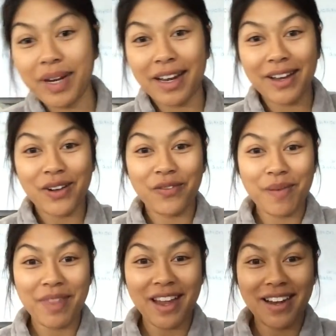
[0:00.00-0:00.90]
going to go
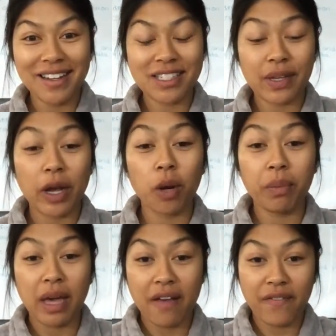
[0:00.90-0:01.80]
from there. So I hope
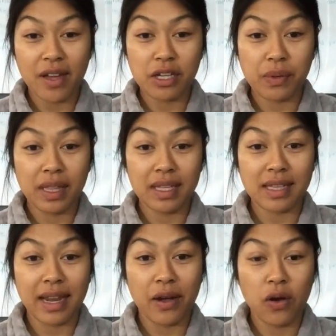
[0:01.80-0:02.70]
you have fun doing this
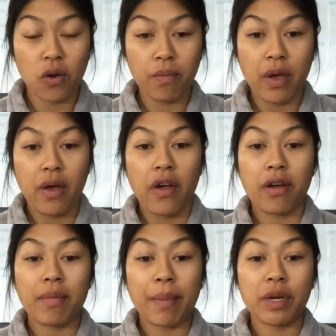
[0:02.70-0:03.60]
at home.
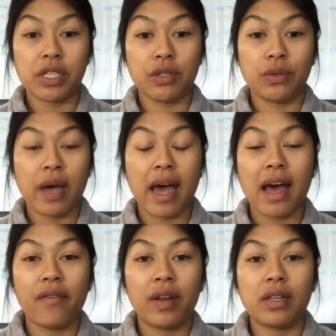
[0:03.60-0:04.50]
Remember to
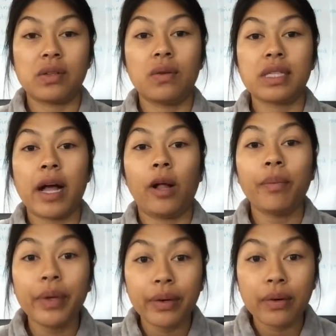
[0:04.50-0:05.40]
have an adult help
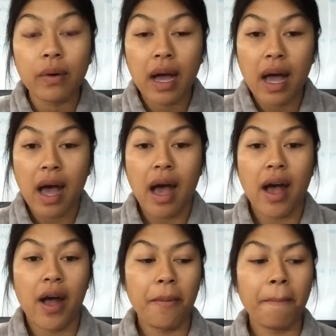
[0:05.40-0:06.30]
you.
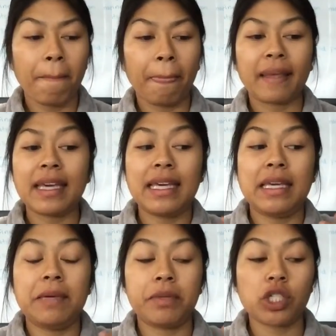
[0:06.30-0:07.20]

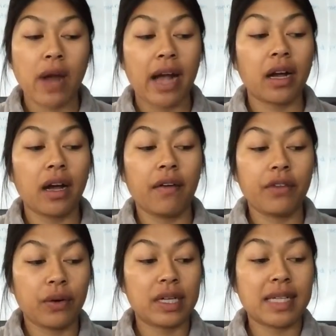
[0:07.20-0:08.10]
Keep track of
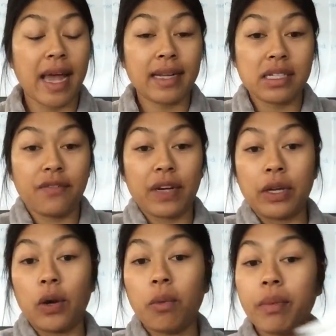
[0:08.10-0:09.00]
your scientific
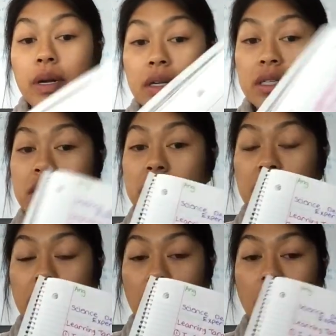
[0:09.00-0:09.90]
notebooks
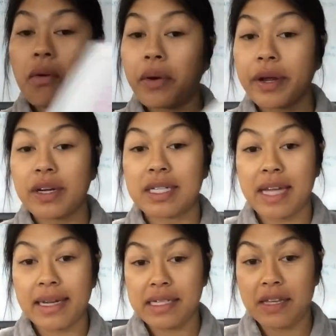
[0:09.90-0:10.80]
or your
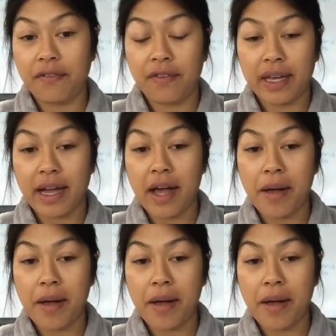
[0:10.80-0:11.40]
scientific